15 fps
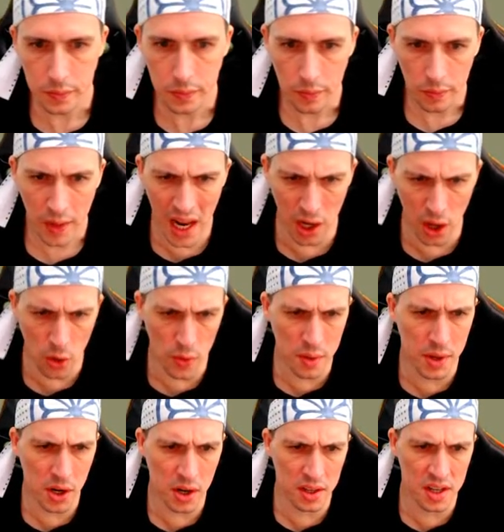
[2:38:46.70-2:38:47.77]
How long we've
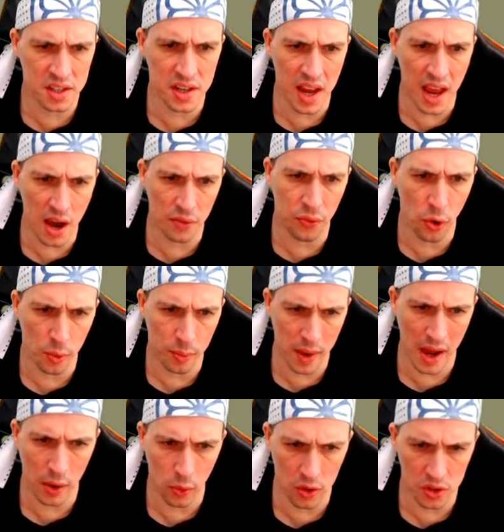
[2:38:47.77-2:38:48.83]
been in this now for?
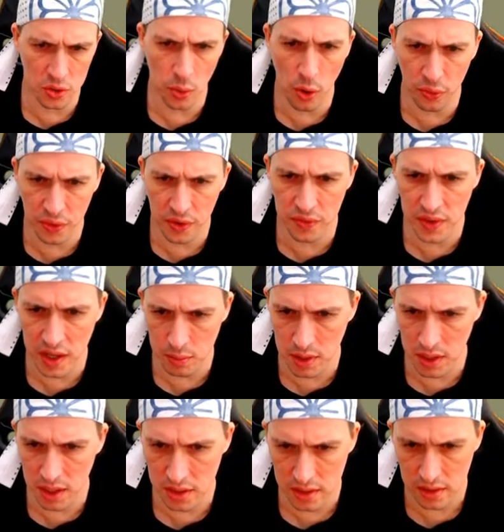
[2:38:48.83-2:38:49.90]
About, what, 12, 15
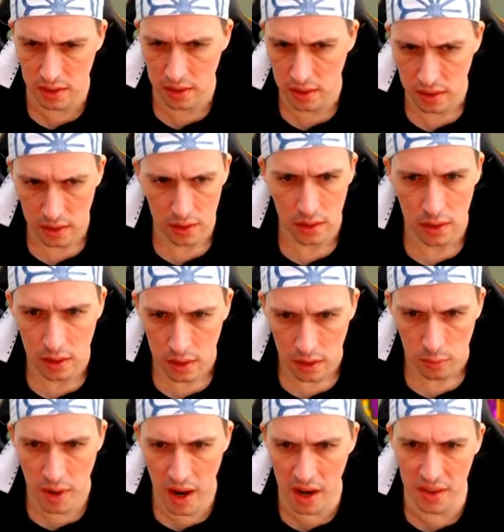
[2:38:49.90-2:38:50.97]
minutes?
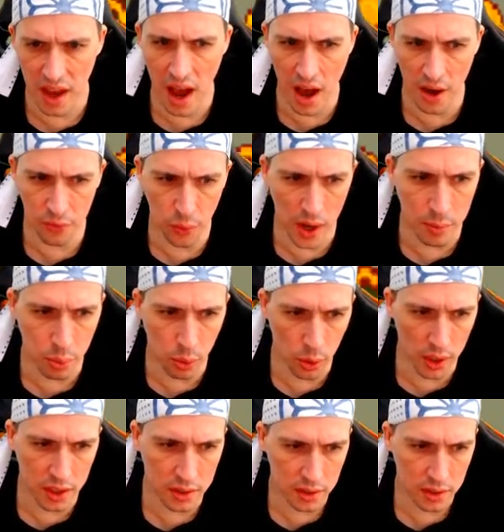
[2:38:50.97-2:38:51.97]
About the halfway point.